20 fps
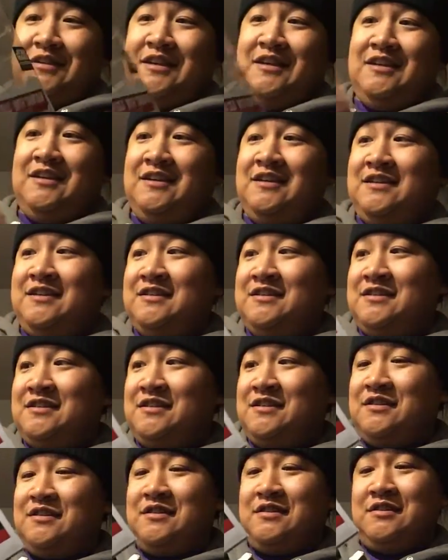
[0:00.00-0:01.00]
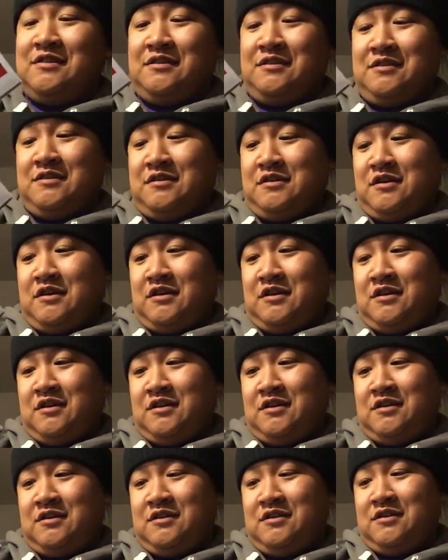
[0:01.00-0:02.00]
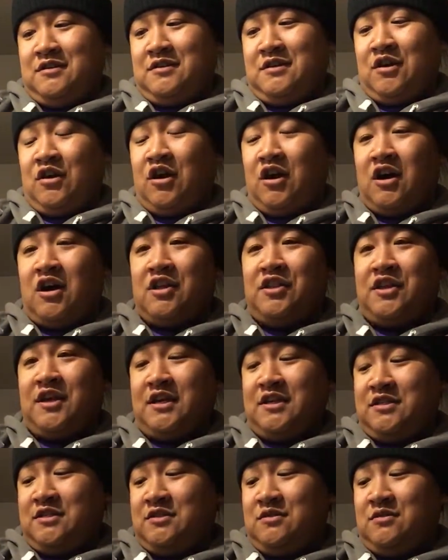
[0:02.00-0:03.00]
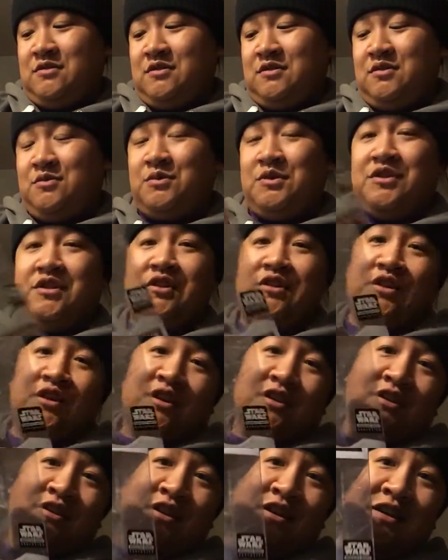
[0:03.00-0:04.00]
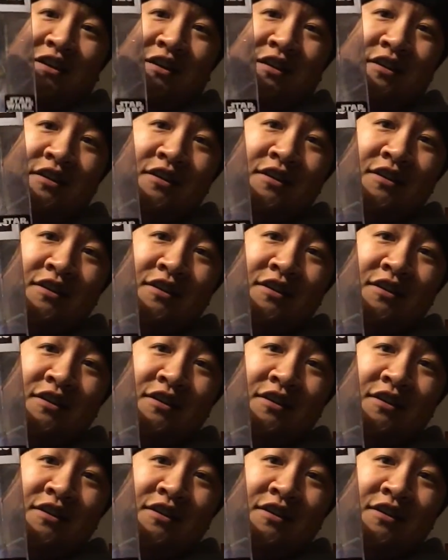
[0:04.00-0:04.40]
is Hoth Han Solo with the Tauntaun.